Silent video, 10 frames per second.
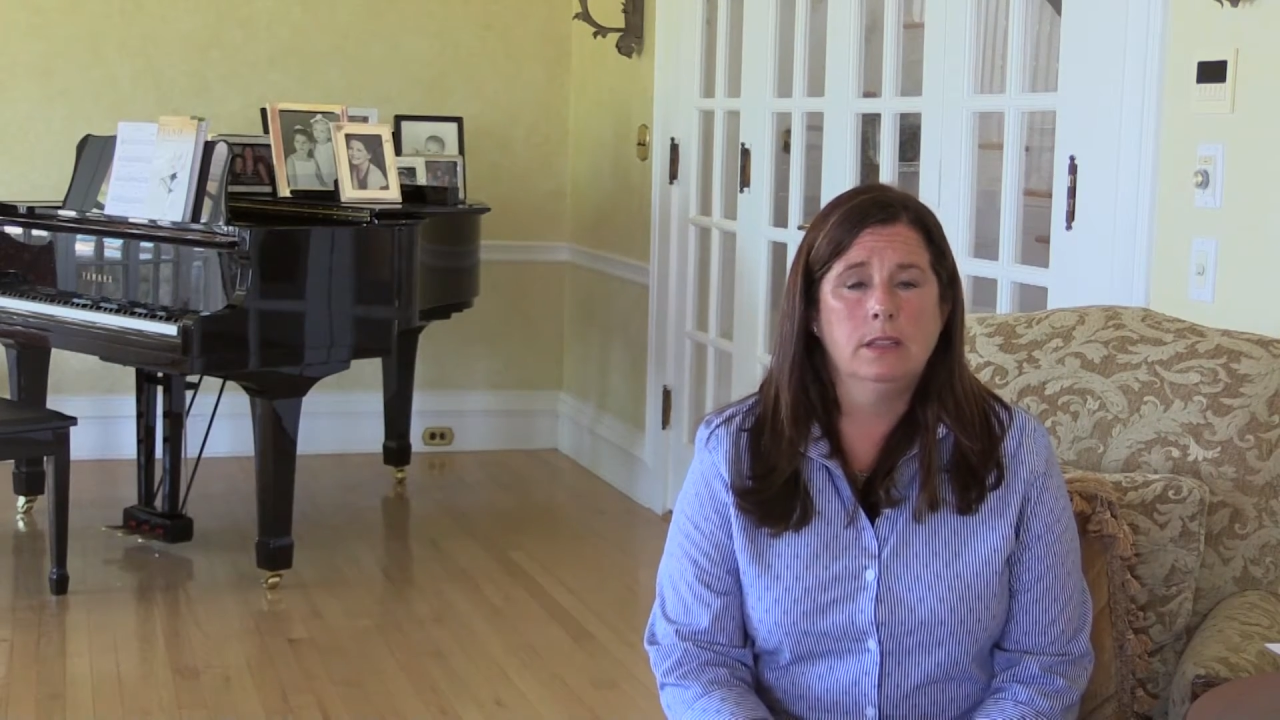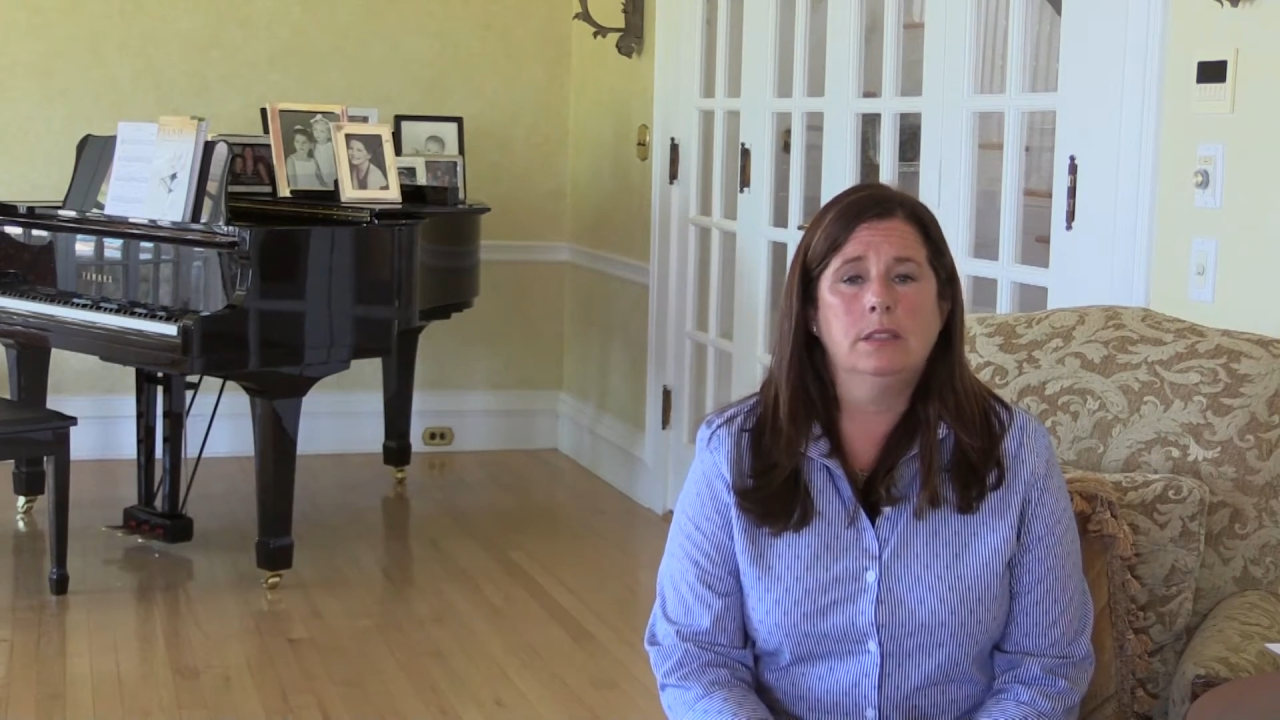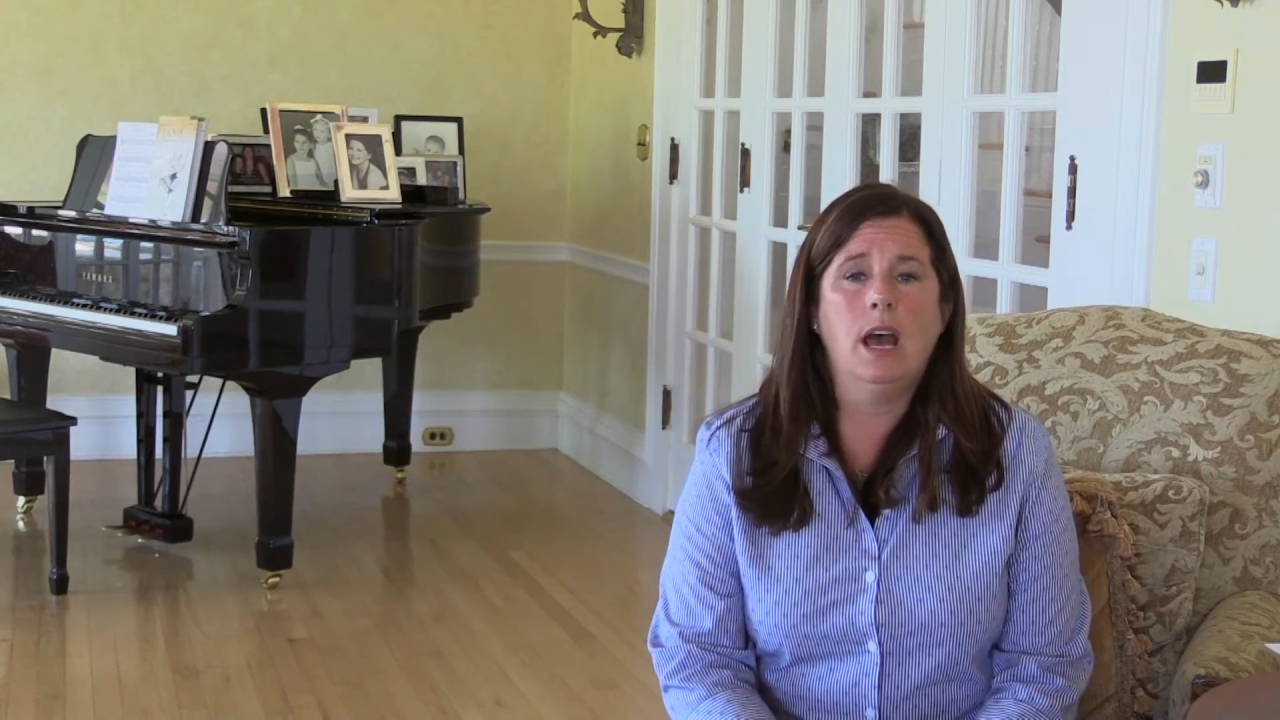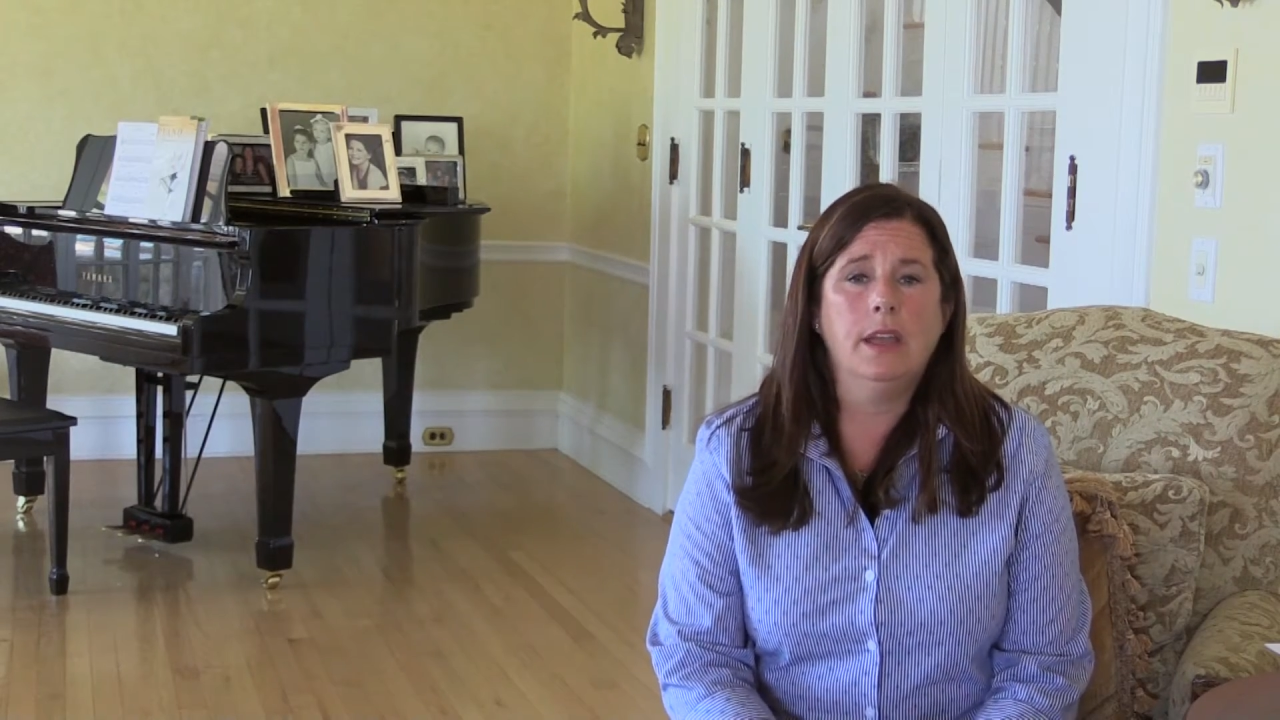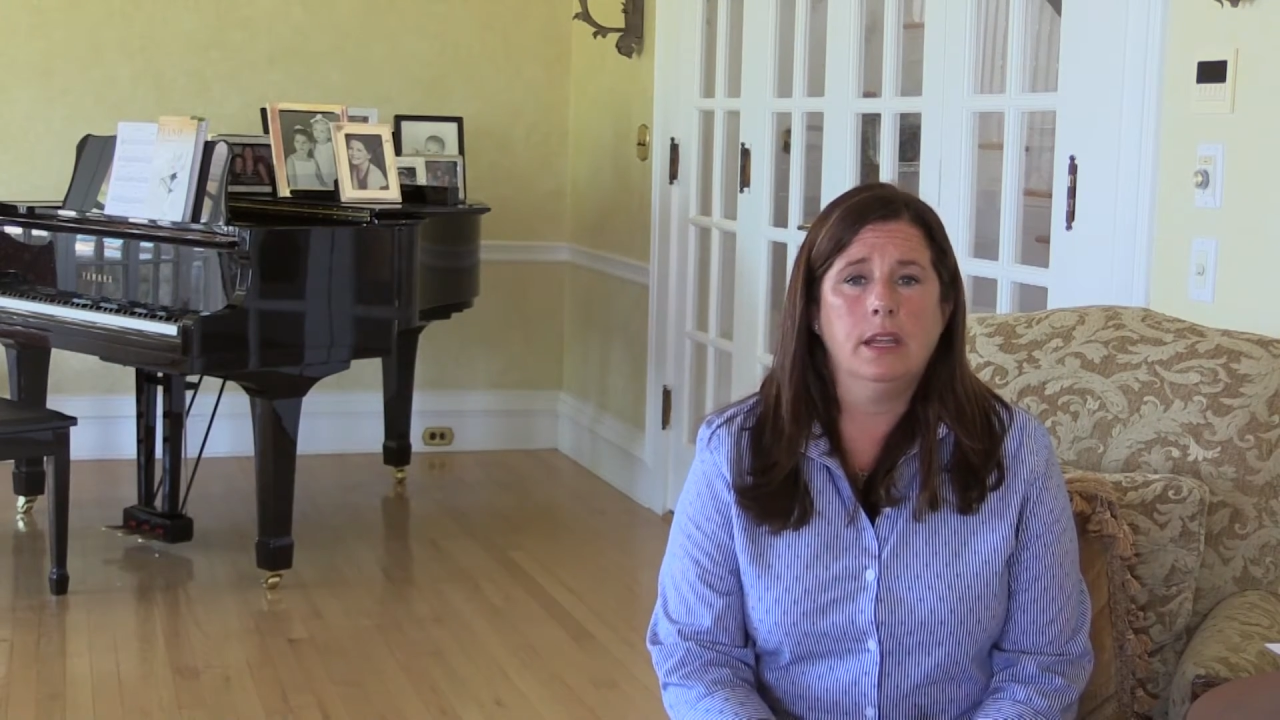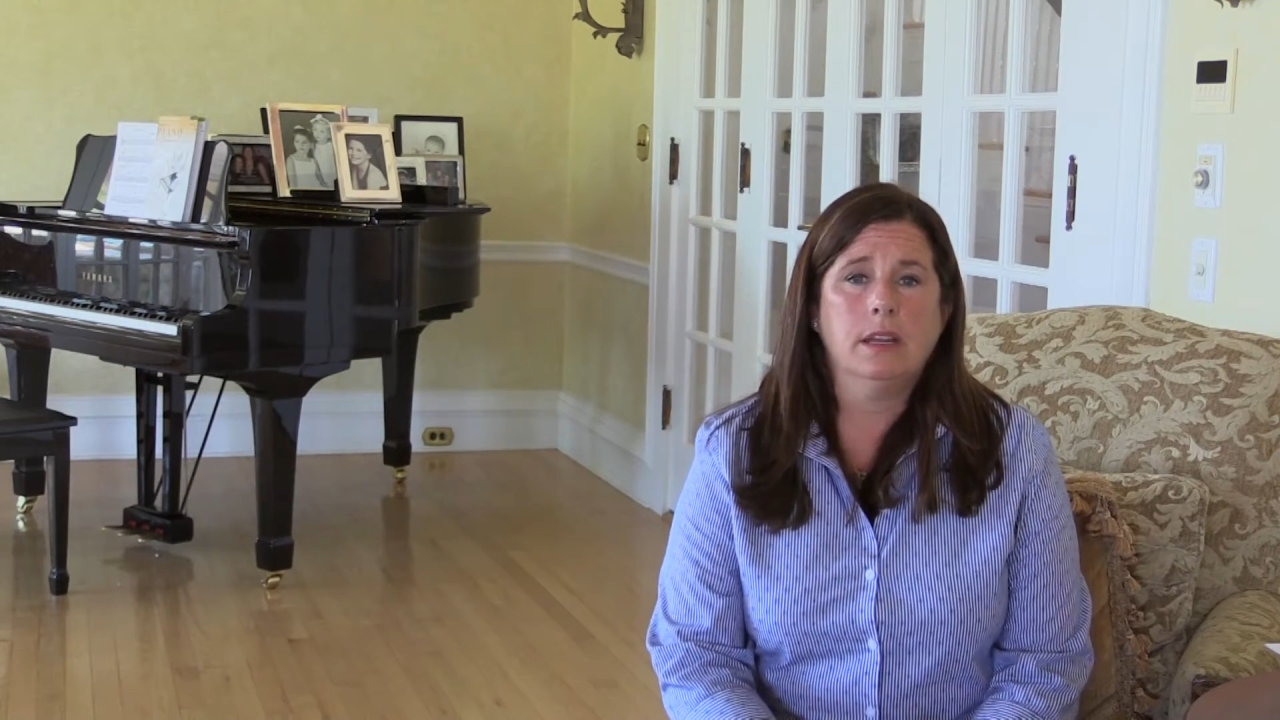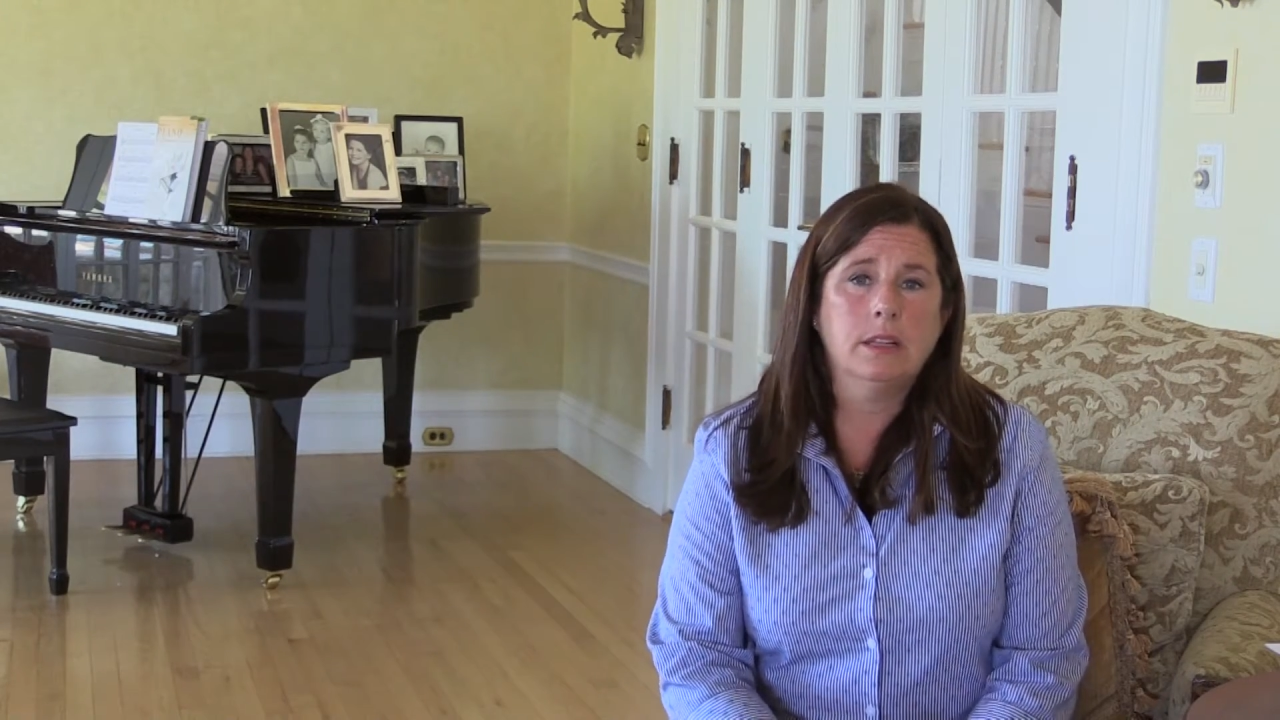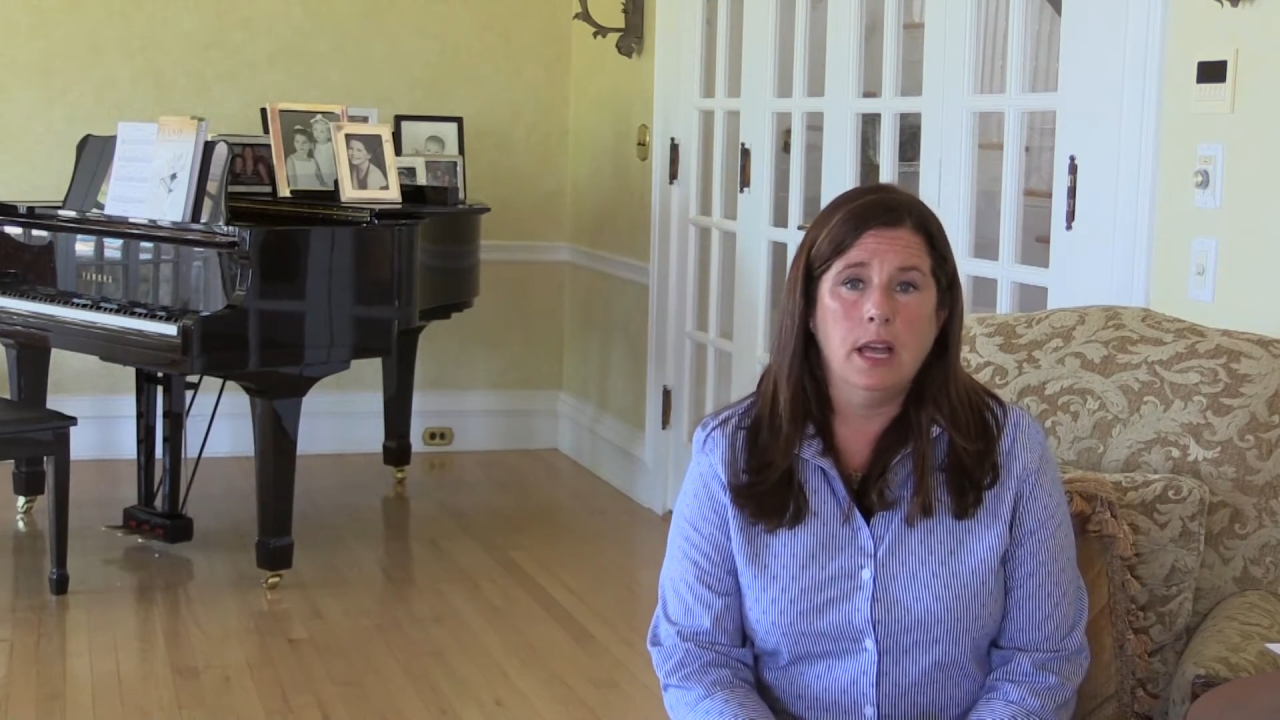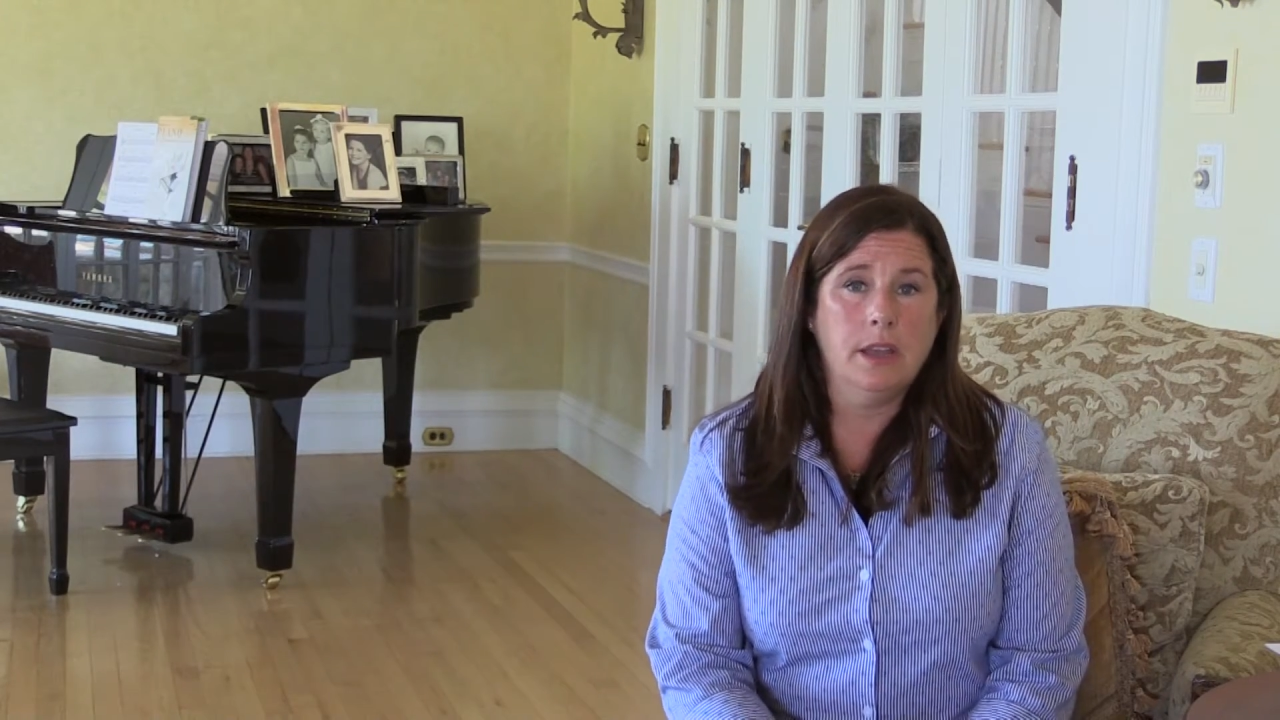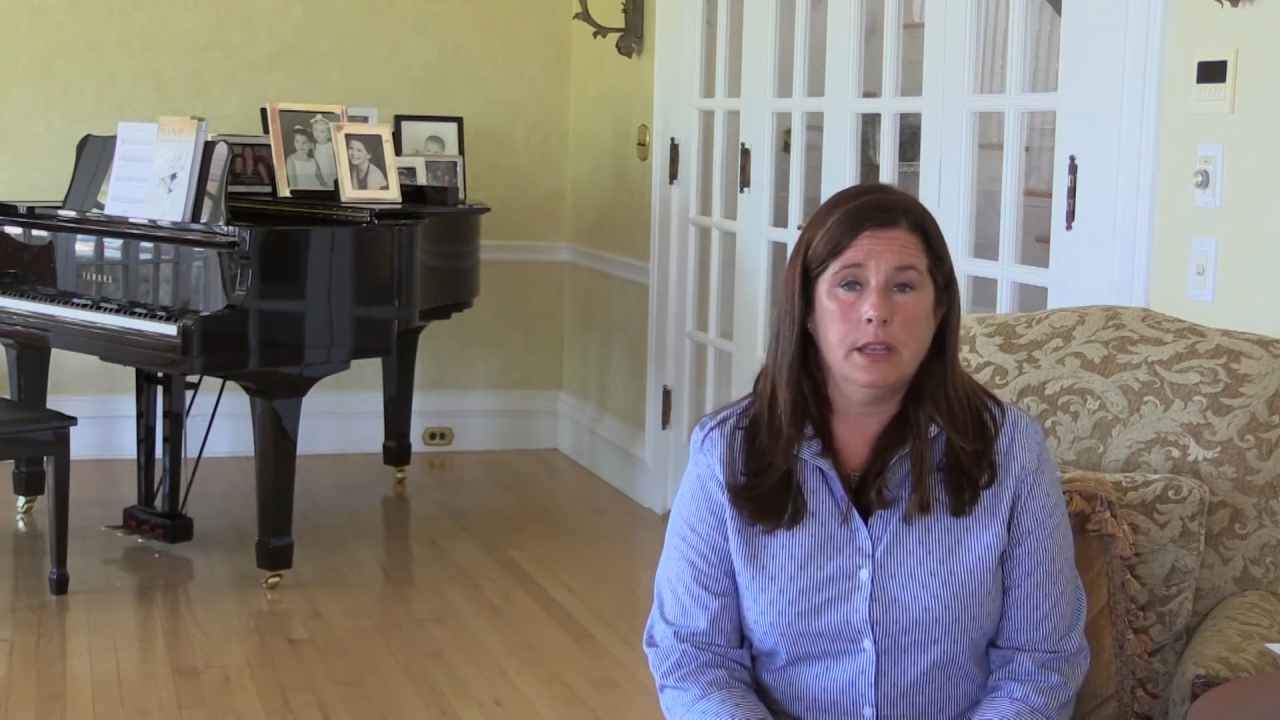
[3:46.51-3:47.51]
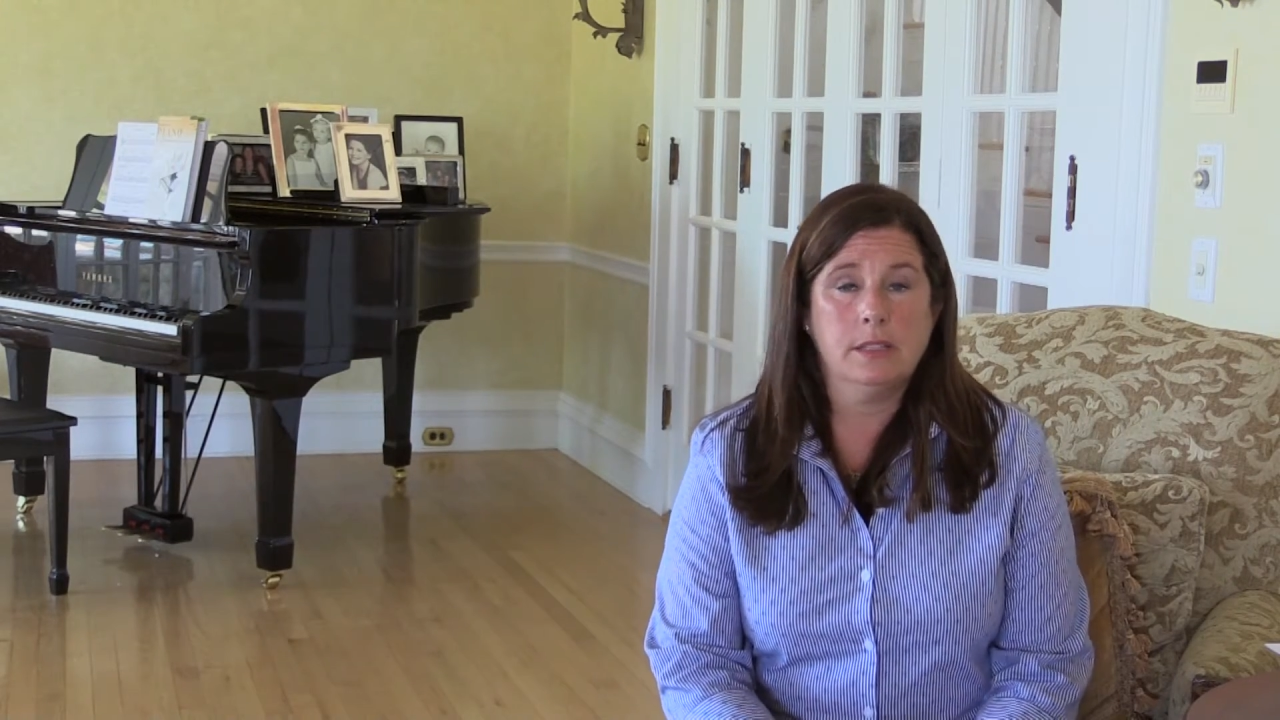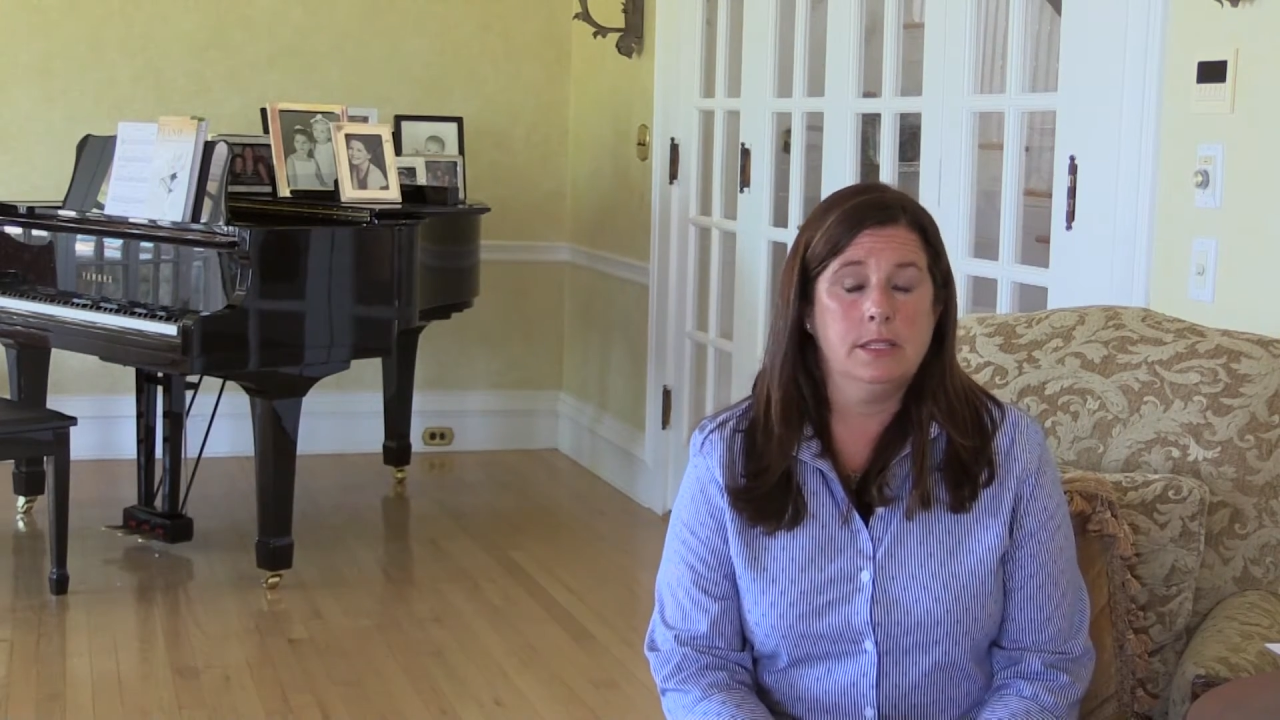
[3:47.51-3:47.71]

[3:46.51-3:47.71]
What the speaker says: tonic-clonic